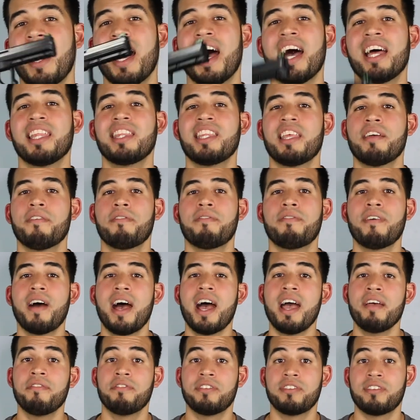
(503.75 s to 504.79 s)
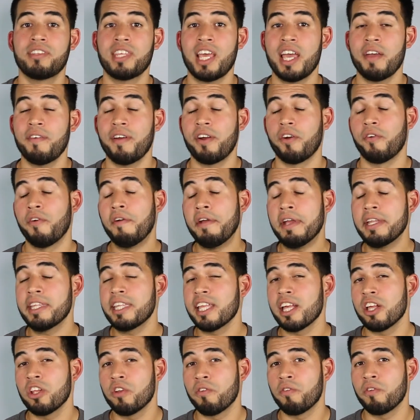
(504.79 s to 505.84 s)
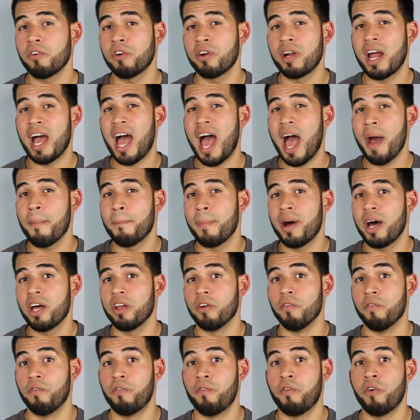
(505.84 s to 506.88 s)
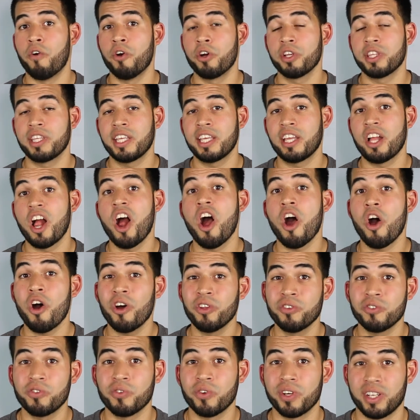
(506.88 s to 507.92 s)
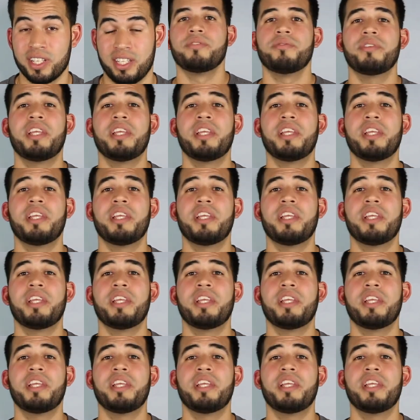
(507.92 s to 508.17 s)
and the 5.7 retail for about $1,400.